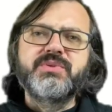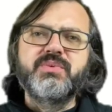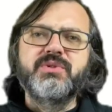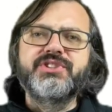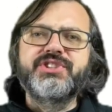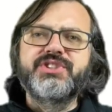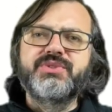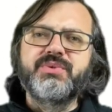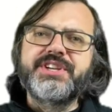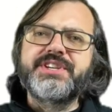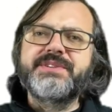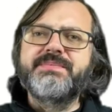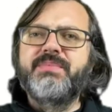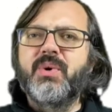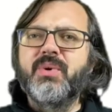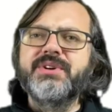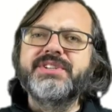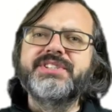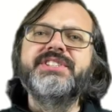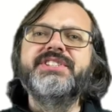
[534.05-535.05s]
will switch
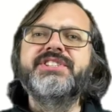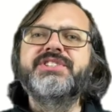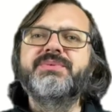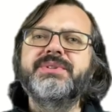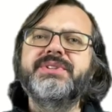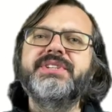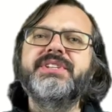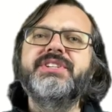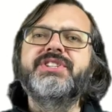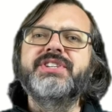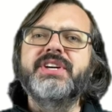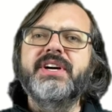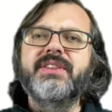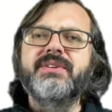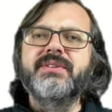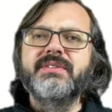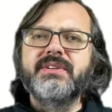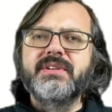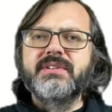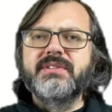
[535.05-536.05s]
portions with each
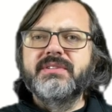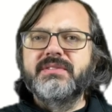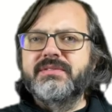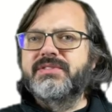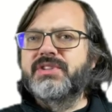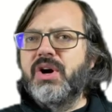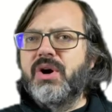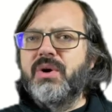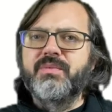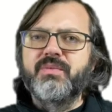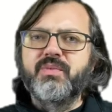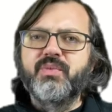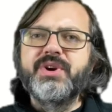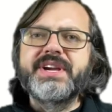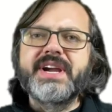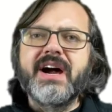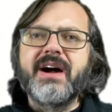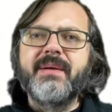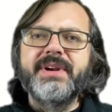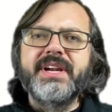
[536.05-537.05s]
other, called
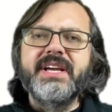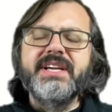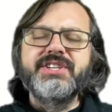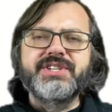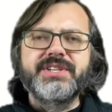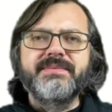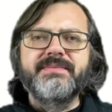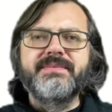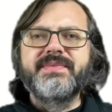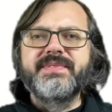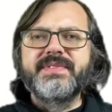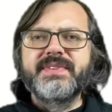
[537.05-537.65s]
recombination.